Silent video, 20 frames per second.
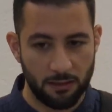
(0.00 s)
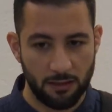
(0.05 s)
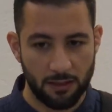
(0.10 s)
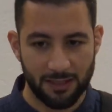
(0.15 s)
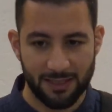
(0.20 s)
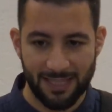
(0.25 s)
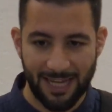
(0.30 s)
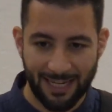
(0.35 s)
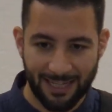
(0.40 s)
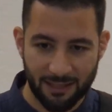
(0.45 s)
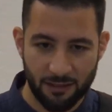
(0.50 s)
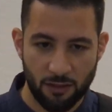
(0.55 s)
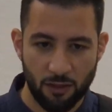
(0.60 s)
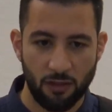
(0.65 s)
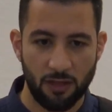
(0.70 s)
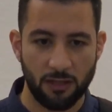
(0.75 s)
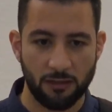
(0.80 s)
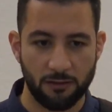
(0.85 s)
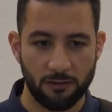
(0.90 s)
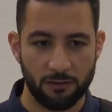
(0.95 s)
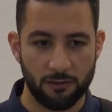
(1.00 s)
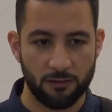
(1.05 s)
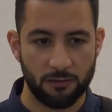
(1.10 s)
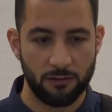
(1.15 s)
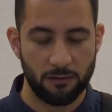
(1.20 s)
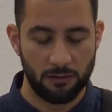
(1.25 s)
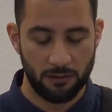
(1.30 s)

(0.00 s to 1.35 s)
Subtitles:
It's to acknowledge